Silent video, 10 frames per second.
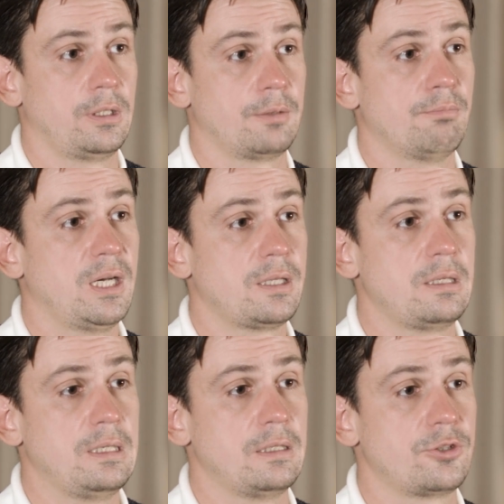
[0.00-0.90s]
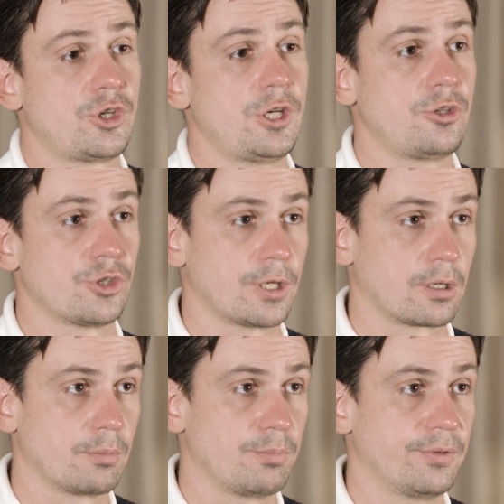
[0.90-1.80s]
it might need
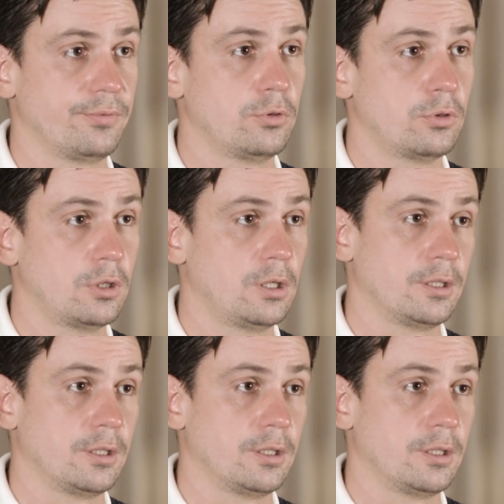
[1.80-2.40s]
changing before